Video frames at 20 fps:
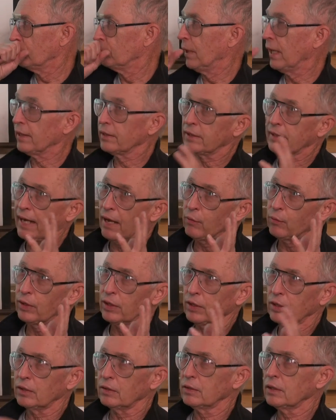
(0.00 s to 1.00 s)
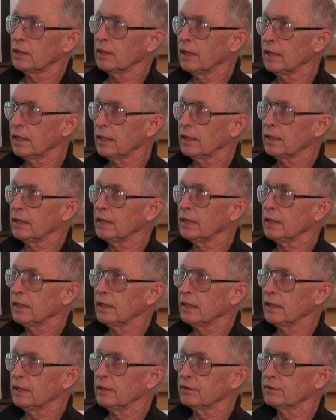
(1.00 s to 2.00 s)
But that will,
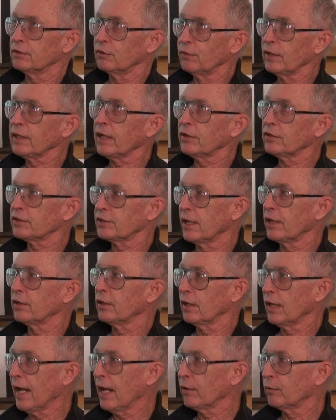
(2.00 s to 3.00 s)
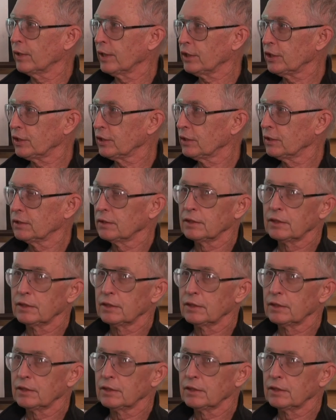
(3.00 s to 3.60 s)
so if we can understand their language,